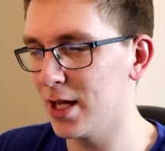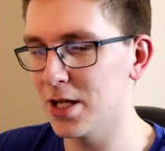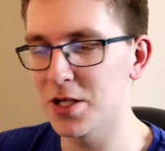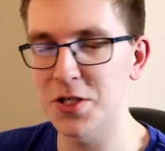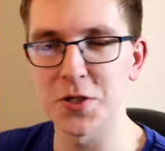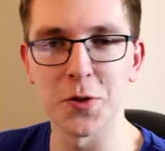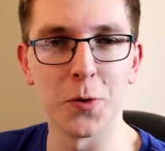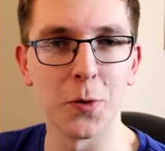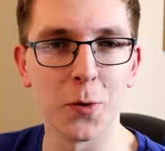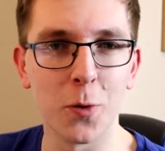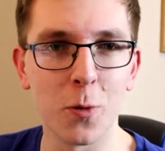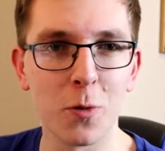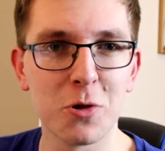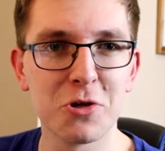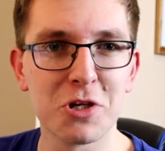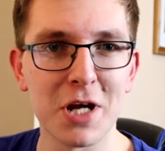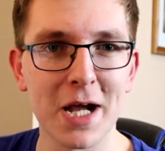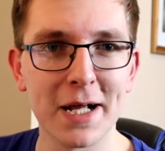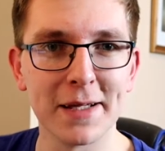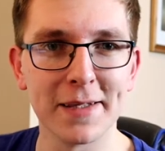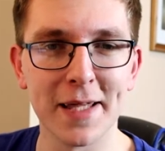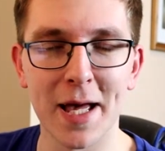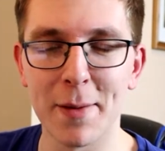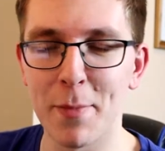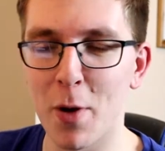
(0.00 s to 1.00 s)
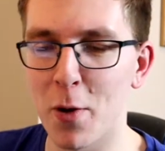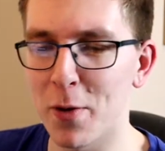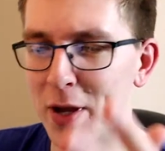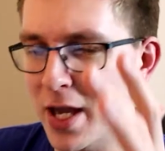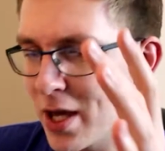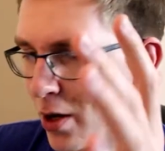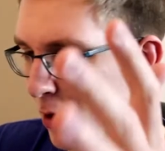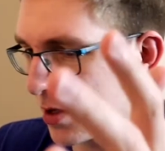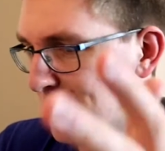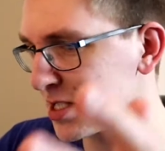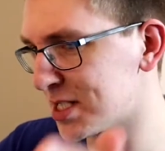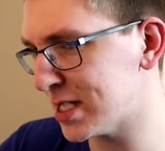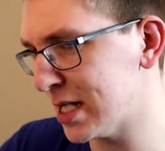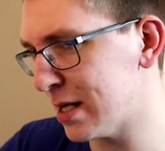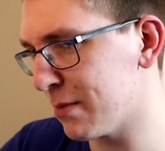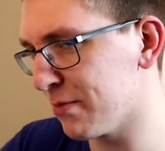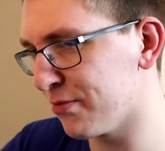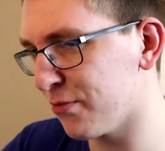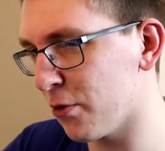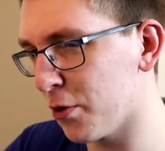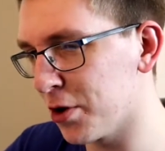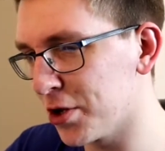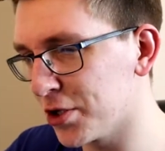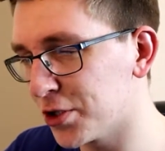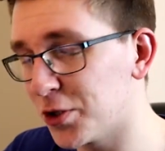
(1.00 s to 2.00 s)
So go check them out here on
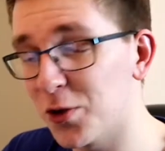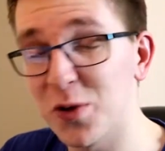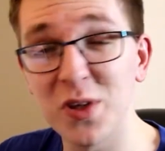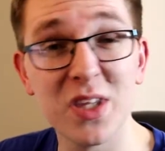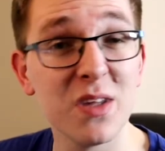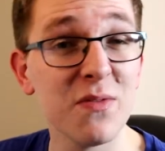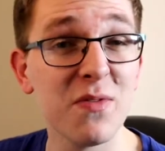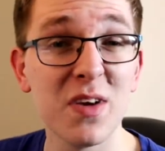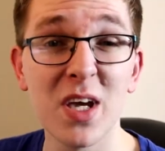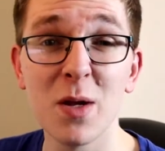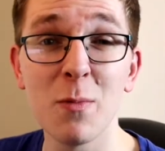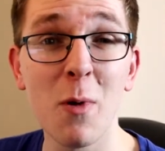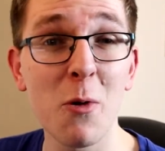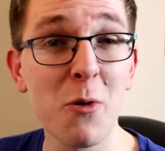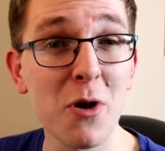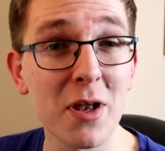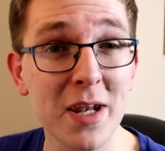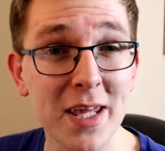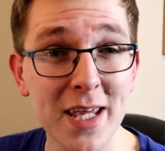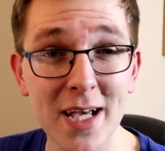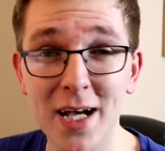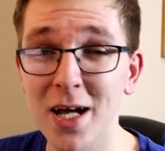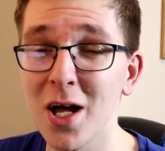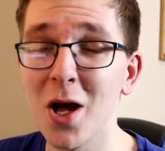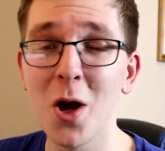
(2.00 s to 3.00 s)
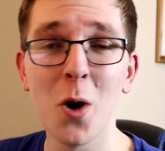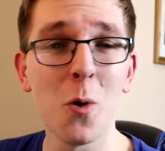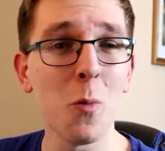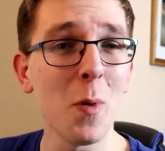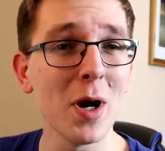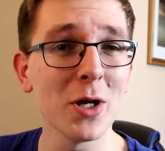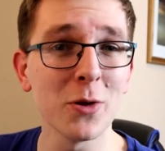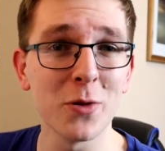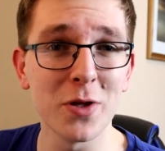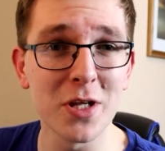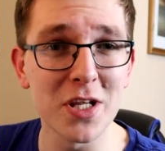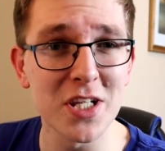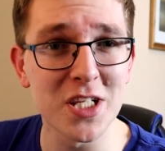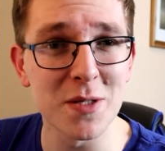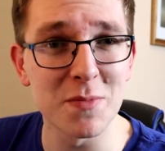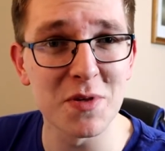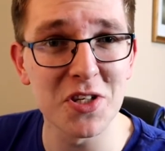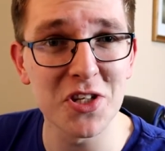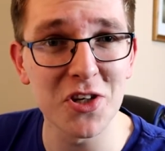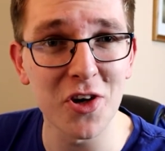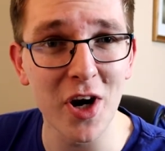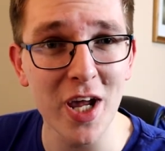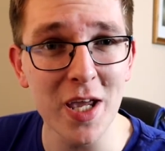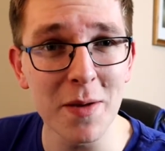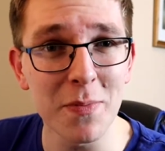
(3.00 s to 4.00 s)
CM42 TV. And while you're here, why don't you
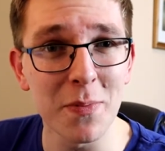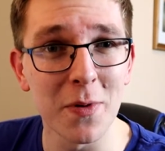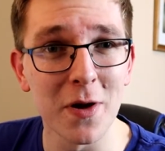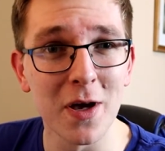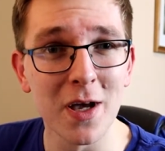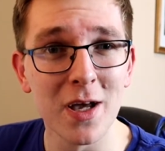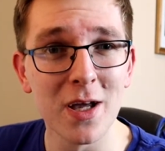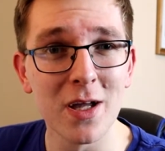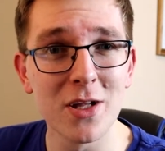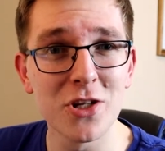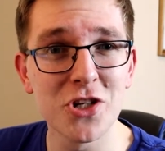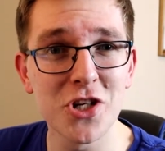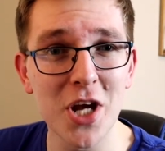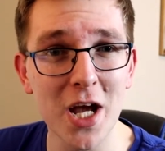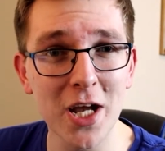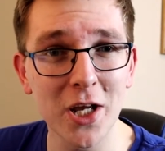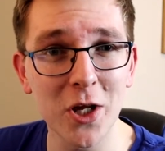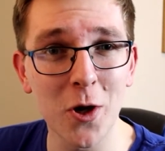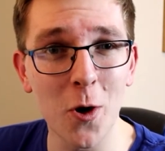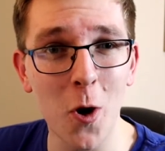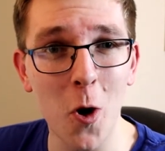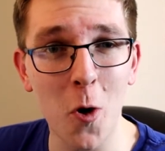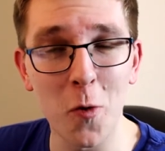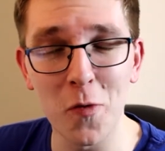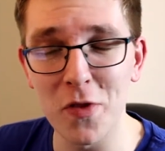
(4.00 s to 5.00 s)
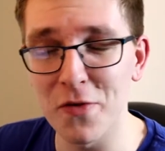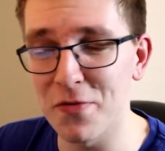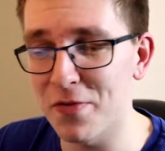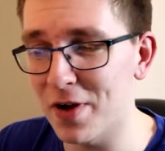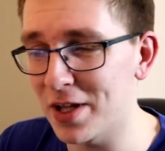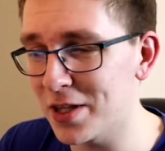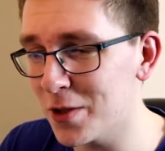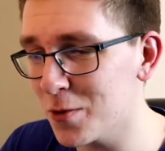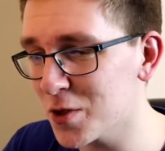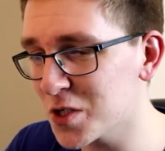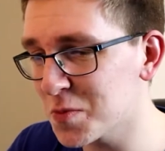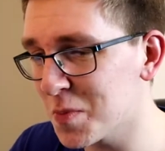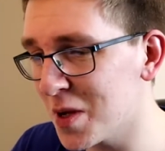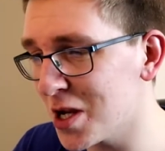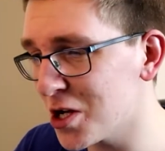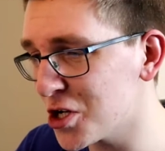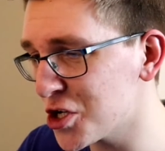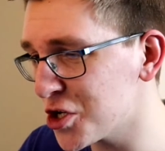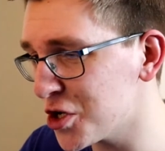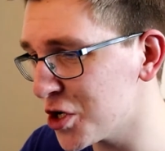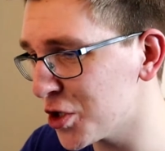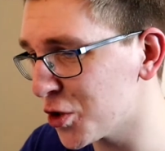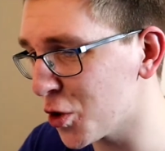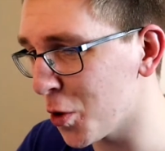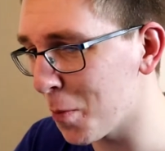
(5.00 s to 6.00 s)
subscribe? Check out all the videos, make
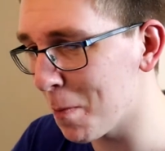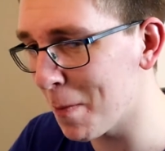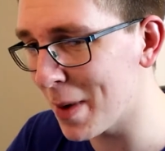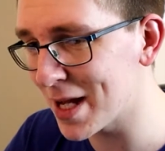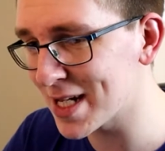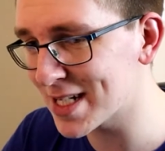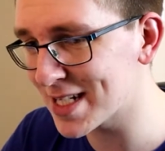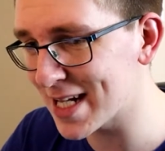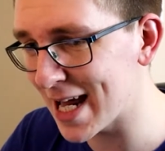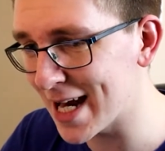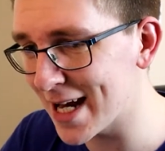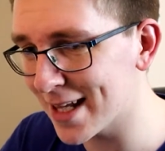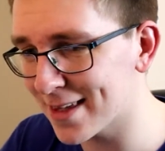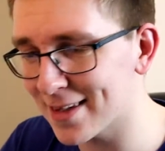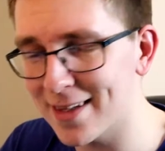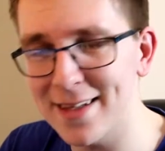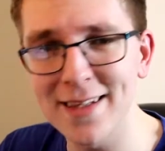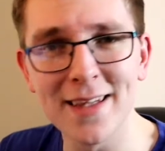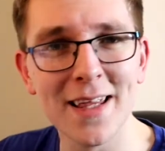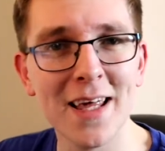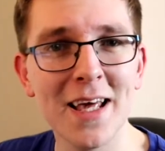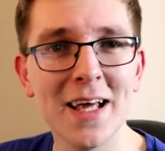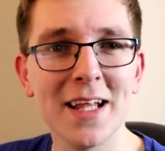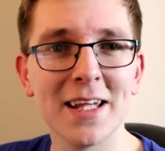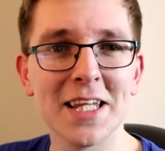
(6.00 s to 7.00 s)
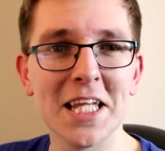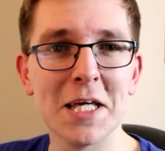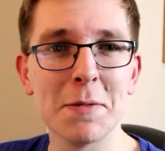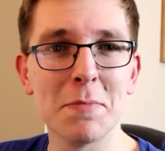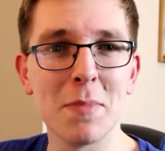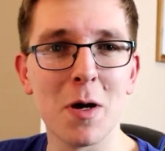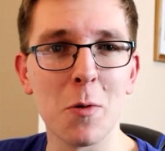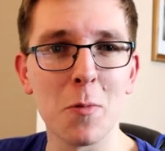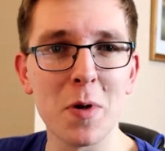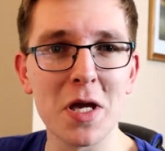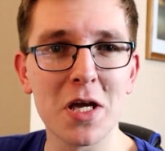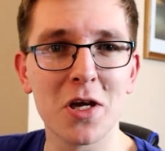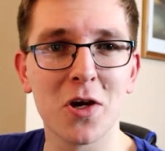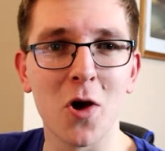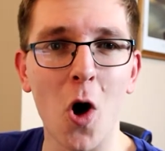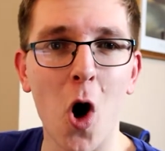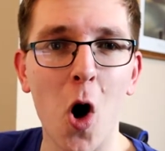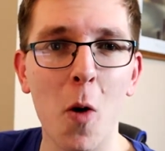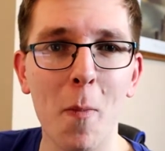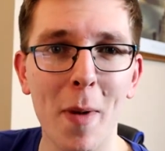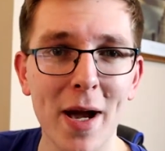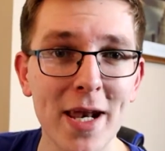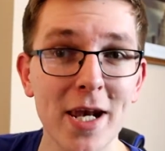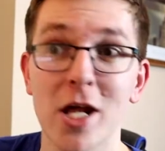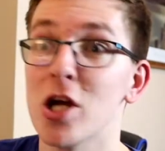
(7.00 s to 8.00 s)
sure you don't miss anything. Leave me a wee
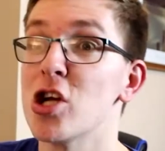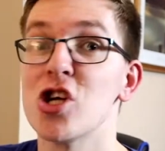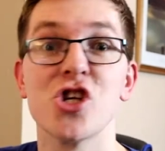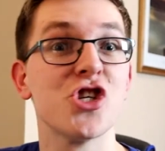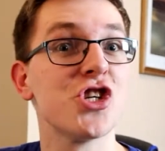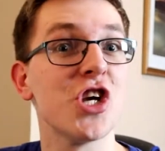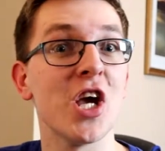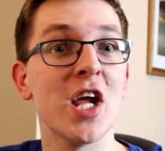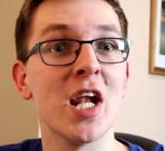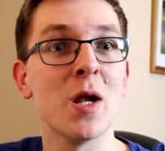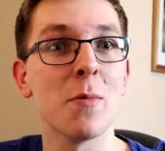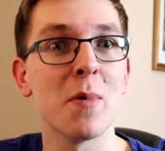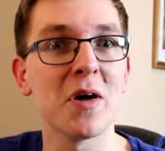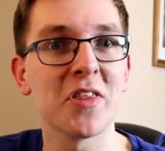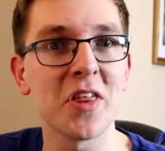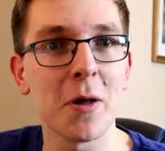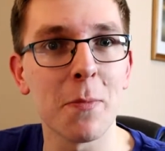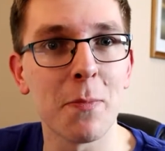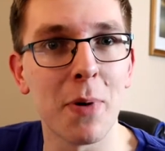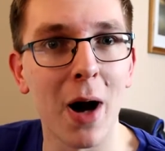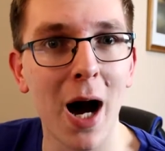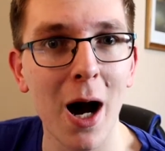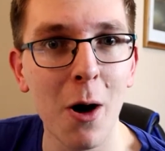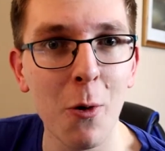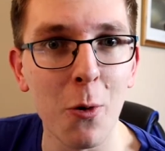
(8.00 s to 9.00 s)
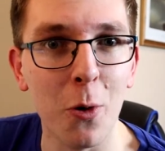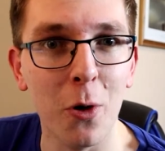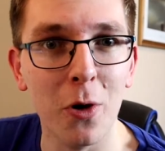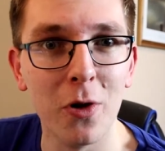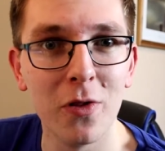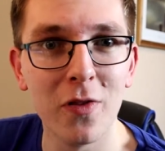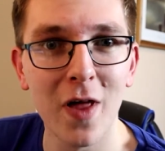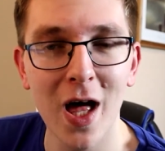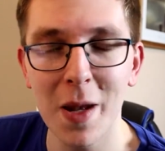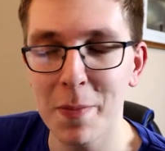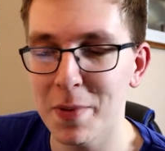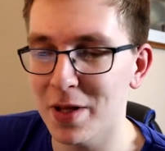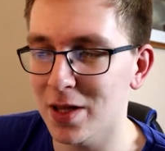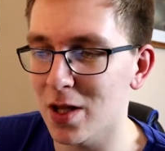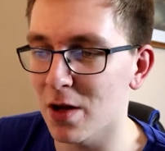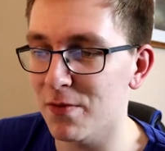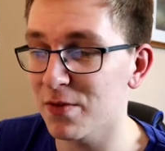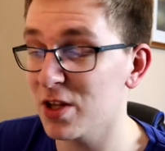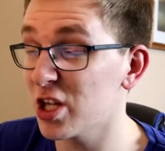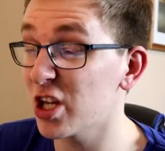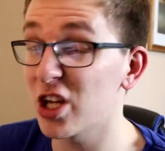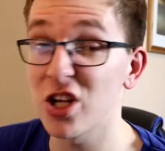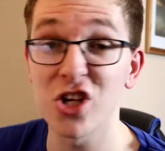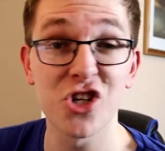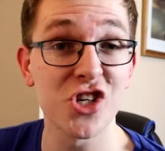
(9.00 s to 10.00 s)
comment, share it with a pal. That'd be
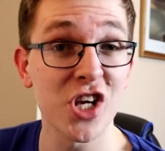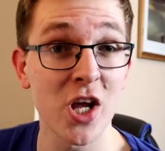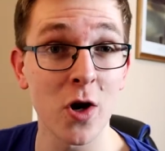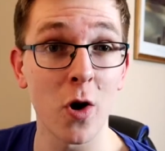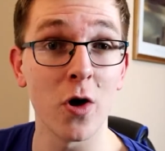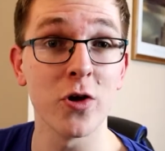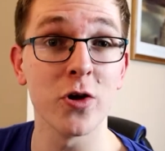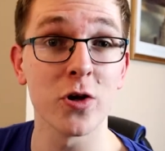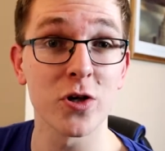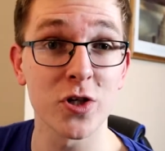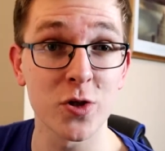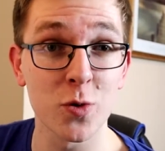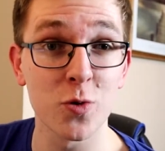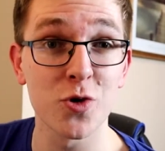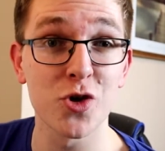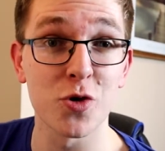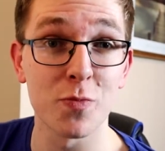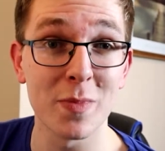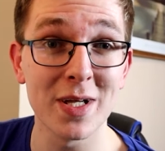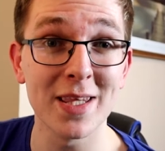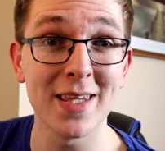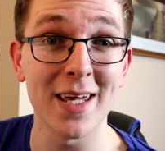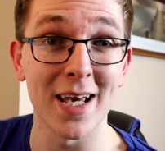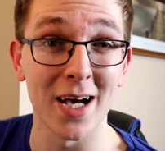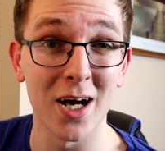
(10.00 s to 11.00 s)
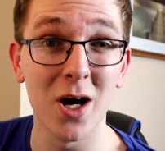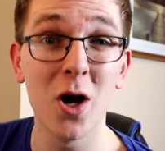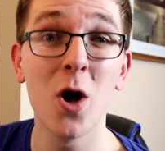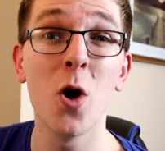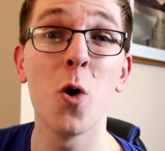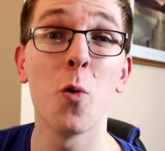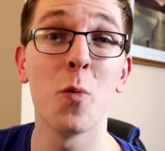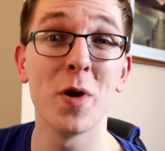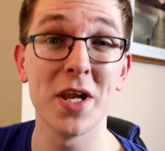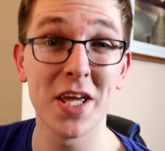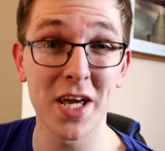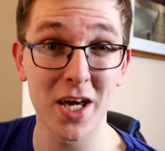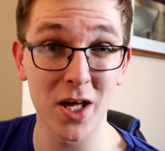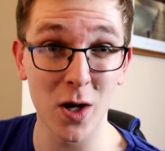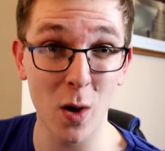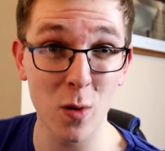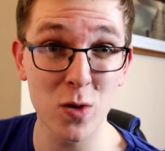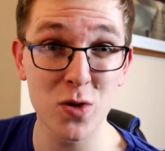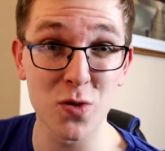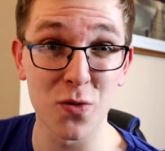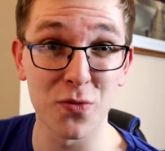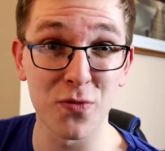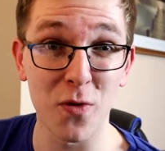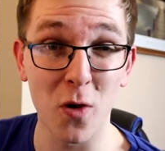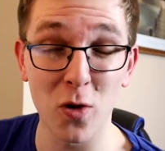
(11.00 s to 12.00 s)
lovely. You can share it on your social media, where you can
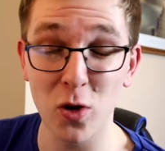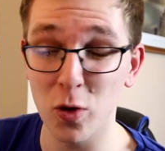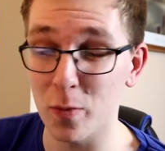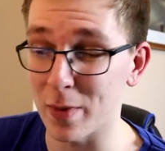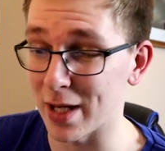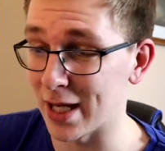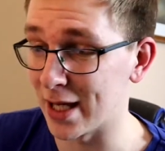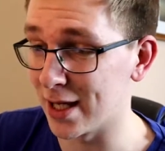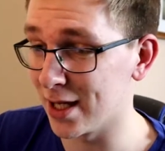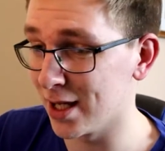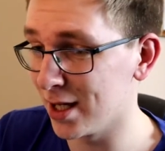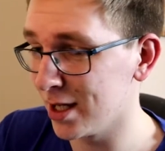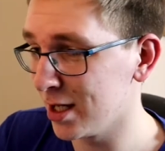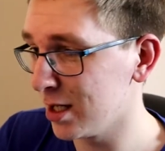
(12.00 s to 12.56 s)
also follow me.